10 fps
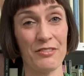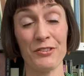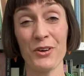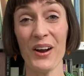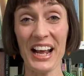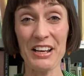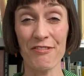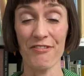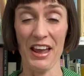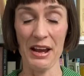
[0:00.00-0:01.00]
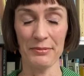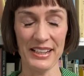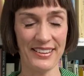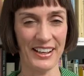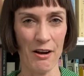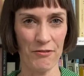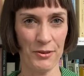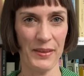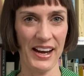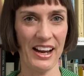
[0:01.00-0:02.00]
If you've got any family that come
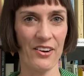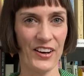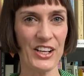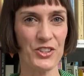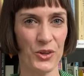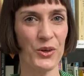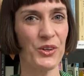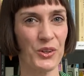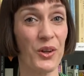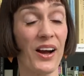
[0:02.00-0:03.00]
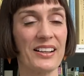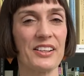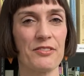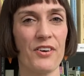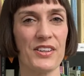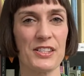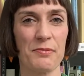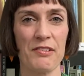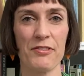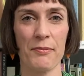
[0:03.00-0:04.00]
from that area too, you're likely to find some
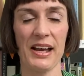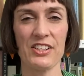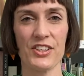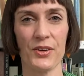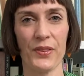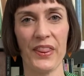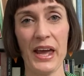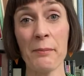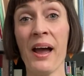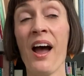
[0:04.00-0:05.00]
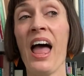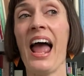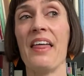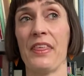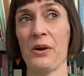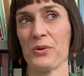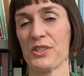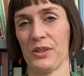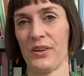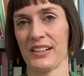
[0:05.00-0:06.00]
information on them. And they're
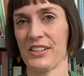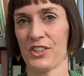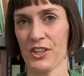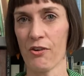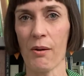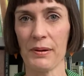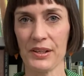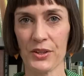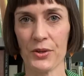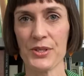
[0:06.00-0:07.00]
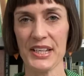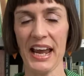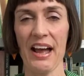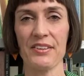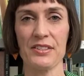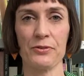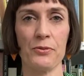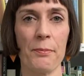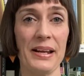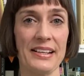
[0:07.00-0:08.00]
also likely to show up in the Noosa Council
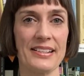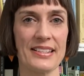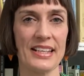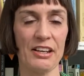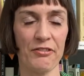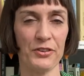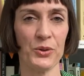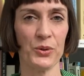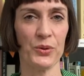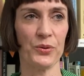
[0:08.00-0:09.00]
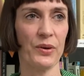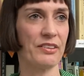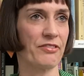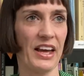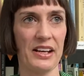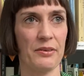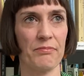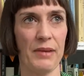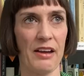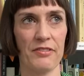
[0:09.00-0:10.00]
minutes if they
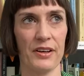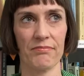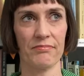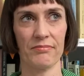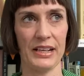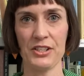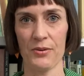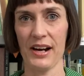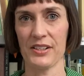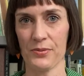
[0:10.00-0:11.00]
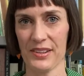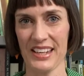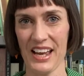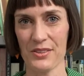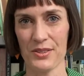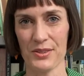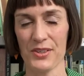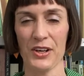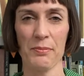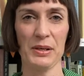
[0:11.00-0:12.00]
ever interacted with council. So
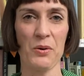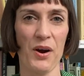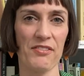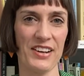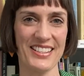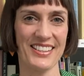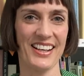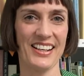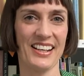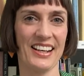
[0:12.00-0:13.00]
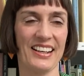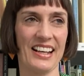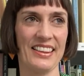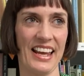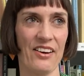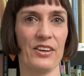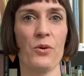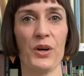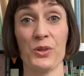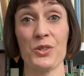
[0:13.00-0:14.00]
it can be quite fascinating there and
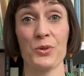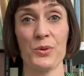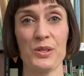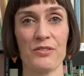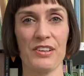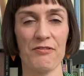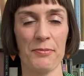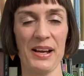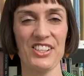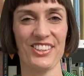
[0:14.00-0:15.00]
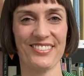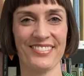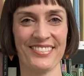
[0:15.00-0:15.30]
quite a good source of information.